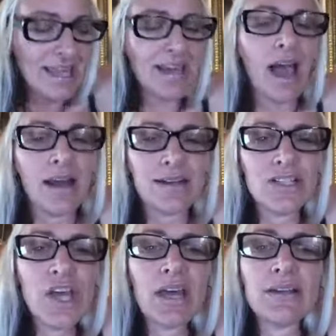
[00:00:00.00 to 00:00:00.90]
kind of
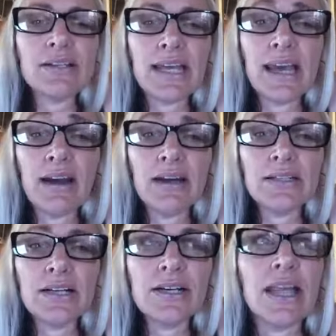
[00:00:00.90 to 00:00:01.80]
channels a
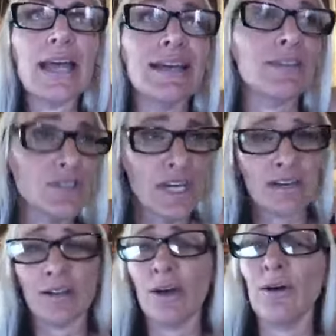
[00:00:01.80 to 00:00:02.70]
character, like he'll
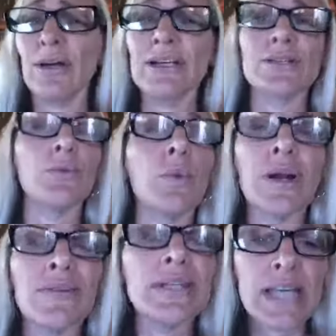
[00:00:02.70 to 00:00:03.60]
channel Otis or
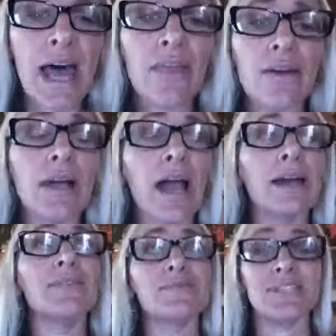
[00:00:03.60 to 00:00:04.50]
one of his other
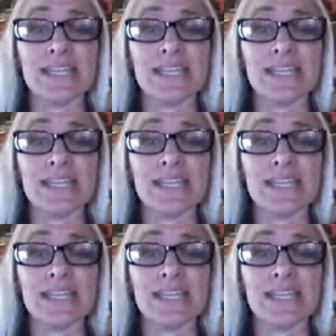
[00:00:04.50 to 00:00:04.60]
kind of